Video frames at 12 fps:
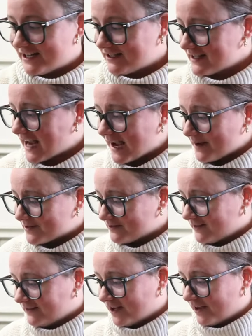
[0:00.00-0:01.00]
I just
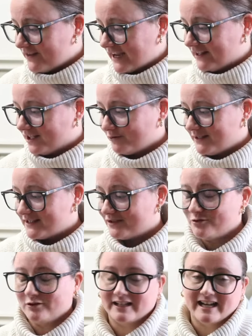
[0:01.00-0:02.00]
absolutely love Ana Luisa
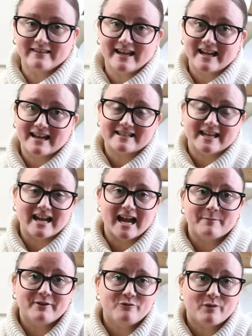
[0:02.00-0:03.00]
jewelry. And like I said,
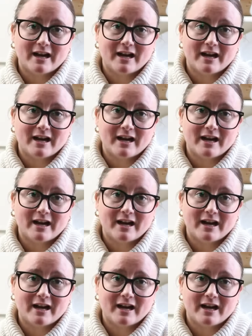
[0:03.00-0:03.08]
I've been